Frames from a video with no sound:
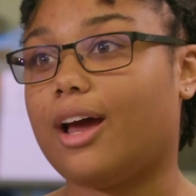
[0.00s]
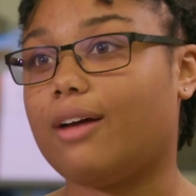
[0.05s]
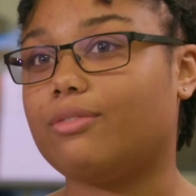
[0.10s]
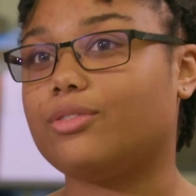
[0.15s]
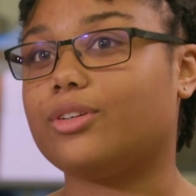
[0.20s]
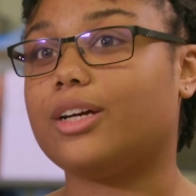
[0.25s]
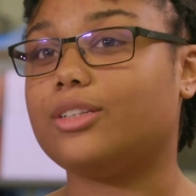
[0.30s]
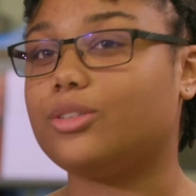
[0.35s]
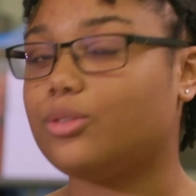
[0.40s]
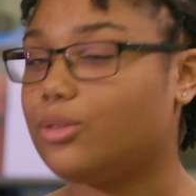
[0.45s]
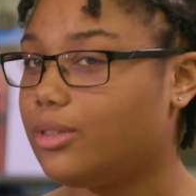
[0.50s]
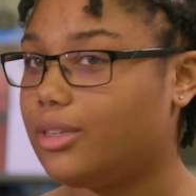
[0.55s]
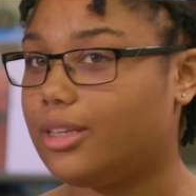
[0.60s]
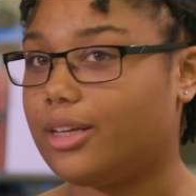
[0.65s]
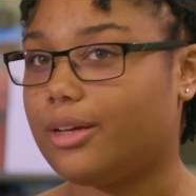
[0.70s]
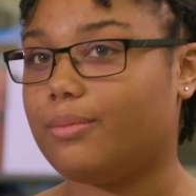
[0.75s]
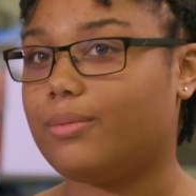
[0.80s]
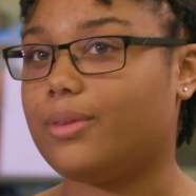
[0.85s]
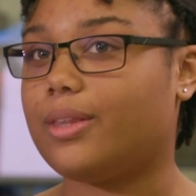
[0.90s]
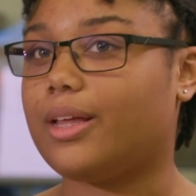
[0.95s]
after I told
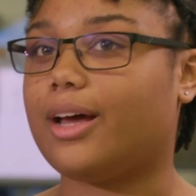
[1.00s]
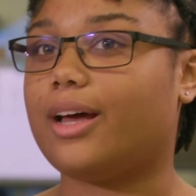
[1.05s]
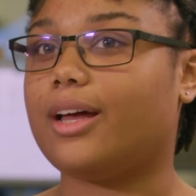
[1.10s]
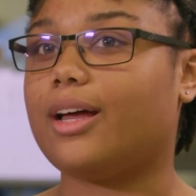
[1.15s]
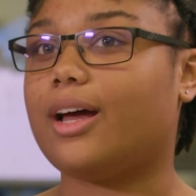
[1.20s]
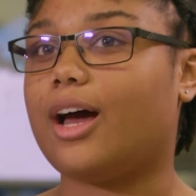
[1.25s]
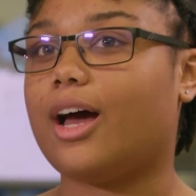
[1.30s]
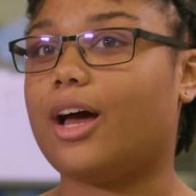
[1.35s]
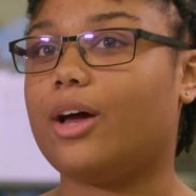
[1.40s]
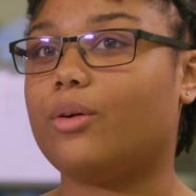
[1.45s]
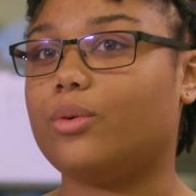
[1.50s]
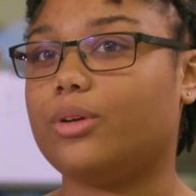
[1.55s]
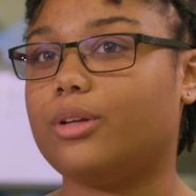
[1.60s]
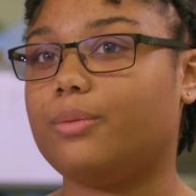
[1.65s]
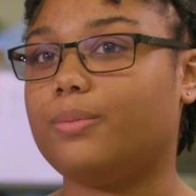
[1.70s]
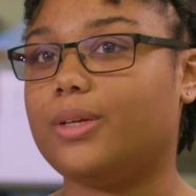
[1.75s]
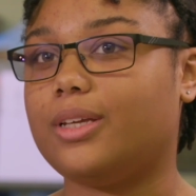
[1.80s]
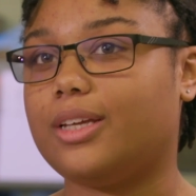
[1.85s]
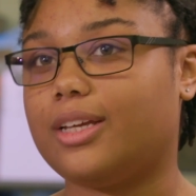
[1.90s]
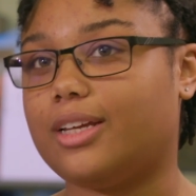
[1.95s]
them that I would
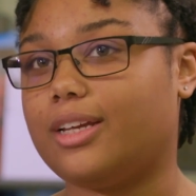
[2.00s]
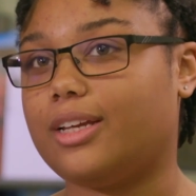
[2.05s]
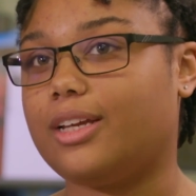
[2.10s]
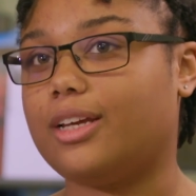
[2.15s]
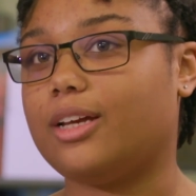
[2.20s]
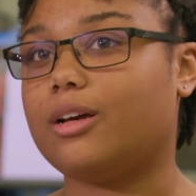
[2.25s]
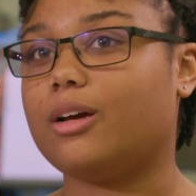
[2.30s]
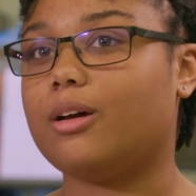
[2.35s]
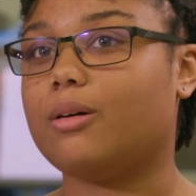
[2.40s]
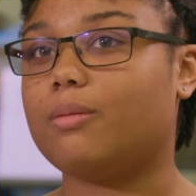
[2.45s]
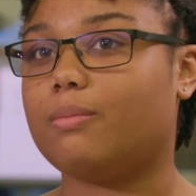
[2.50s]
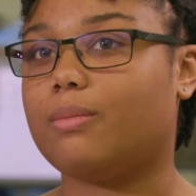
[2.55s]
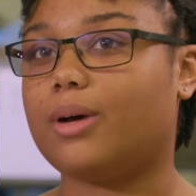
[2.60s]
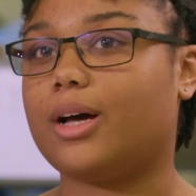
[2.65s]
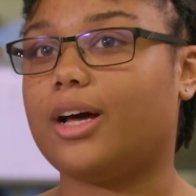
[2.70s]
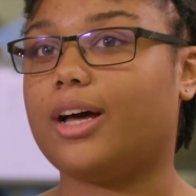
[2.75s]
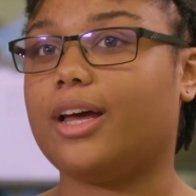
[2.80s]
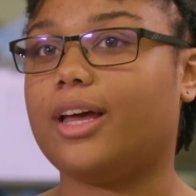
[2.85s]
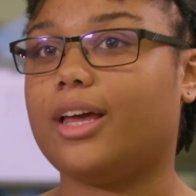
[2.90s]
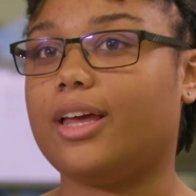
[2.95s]
be getting
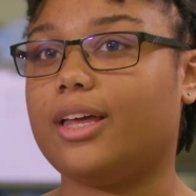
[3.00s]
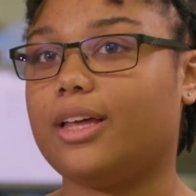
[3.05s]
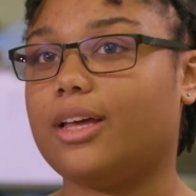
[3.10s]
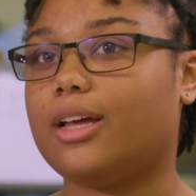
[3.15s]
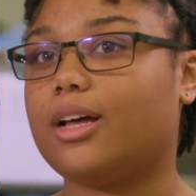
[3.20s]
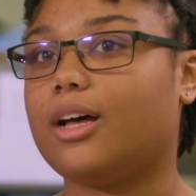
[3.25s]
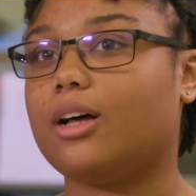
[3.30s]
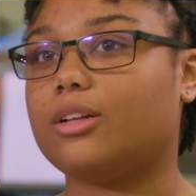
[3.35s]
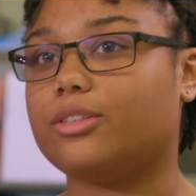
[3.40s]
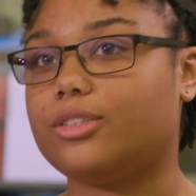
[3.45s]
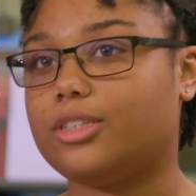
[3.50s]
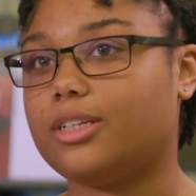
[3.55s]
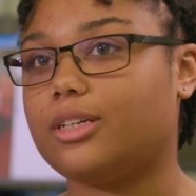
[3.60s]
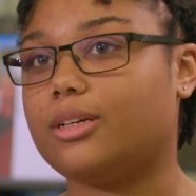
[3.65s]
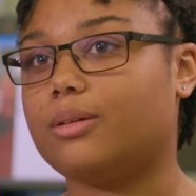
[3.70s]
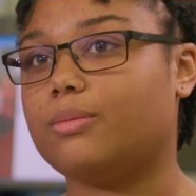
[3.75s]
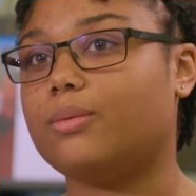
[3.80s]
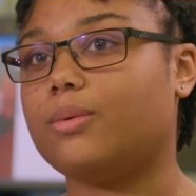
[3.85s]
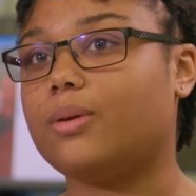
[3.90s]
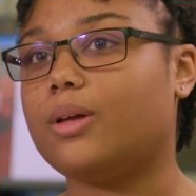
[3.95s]
my
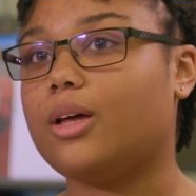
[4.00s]
Altium